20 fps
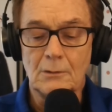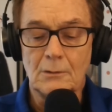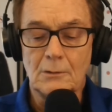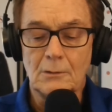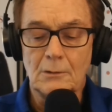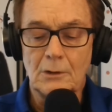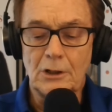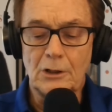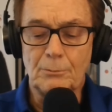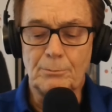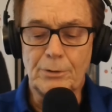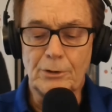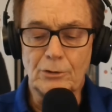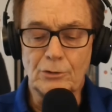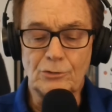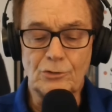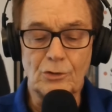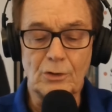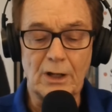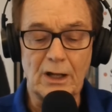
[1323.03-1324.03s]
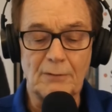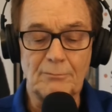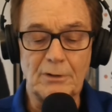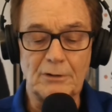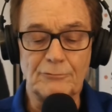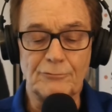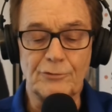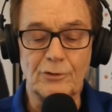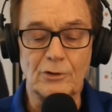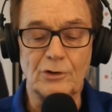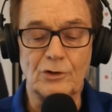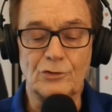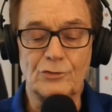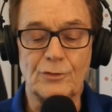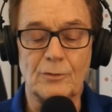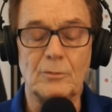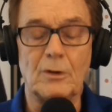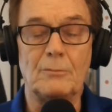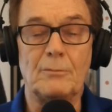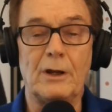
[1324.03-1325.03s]
It appeared to have been furnished from
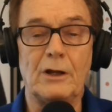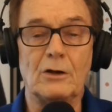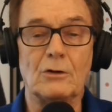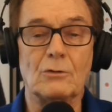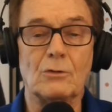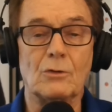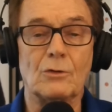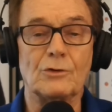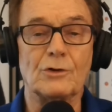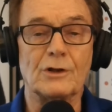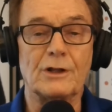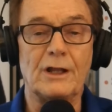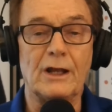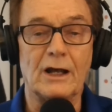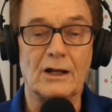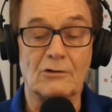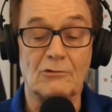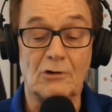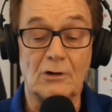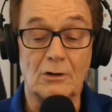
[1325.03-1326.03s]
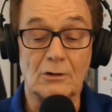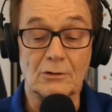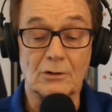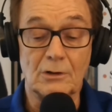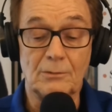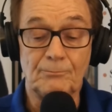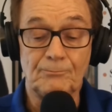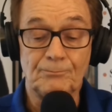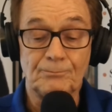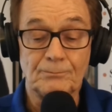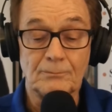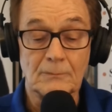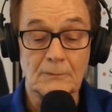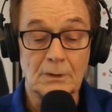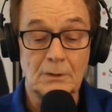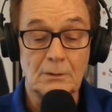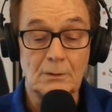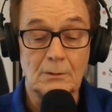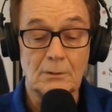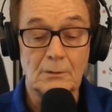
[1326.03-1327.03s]
a mail order catalog.
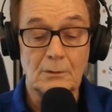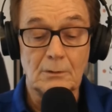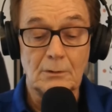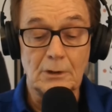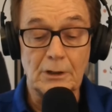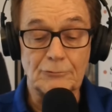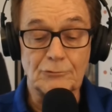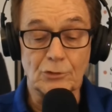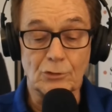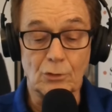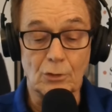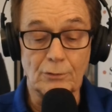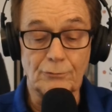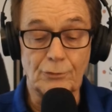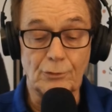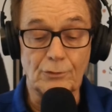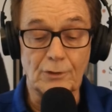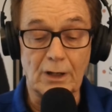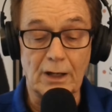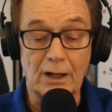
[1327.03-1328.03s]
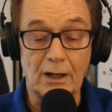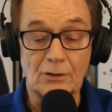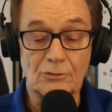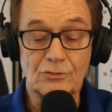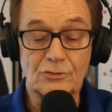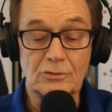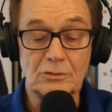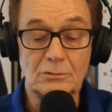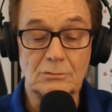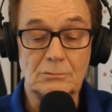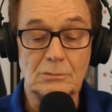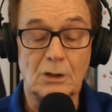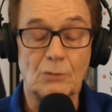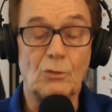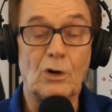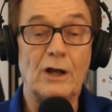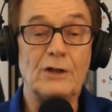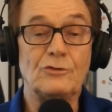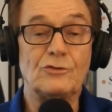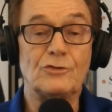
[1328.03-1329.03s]
After going through the house, a
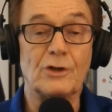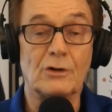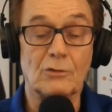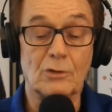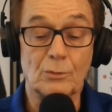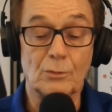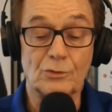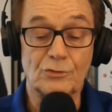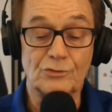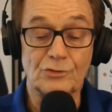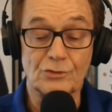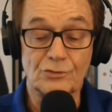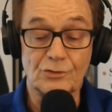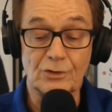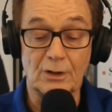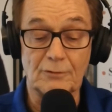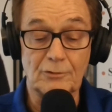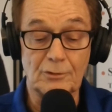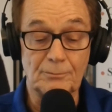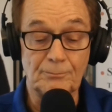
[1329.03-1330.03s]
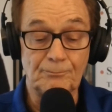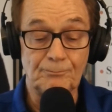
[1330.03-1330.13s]
wine cellar was discovered.